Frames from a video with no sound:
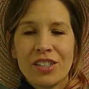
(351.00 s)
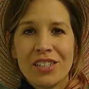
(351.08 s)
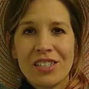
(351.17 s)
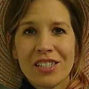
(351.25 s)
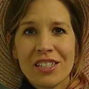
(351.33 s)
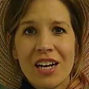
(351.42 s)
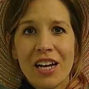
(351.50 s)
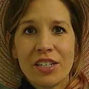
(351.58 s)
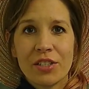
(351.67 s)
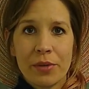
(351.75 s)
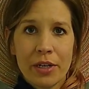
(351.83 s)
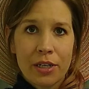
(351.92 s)
she's just
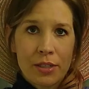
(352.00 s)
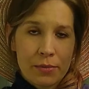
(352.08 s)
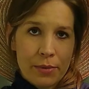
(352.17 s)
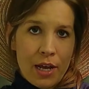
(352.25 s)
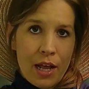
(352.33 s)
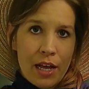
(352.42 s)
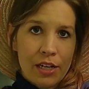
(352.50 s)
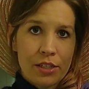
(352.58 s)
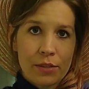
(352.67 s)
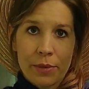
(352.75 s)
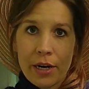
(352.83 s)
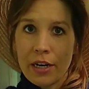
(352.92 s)
not doing as well. I
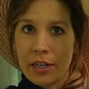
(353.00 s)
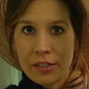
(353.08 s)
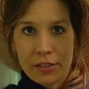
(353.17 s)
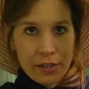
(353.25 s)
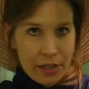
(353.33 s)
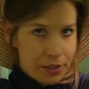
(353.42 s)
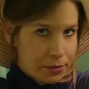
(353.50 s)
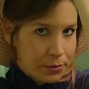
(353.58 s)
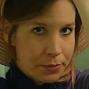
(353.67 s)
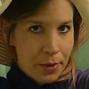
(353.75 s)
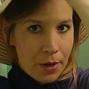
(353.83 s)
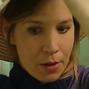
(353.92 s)
swear yesterday she
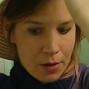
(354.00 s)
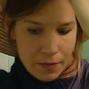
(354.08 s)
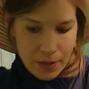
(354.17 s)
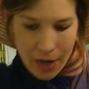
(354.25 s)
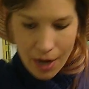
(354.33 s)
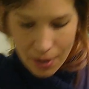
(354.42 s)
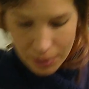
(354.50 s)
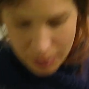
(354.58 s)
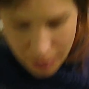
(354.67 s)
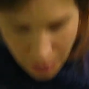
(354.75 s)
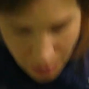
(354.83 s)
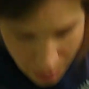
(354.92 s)
was running all over the house.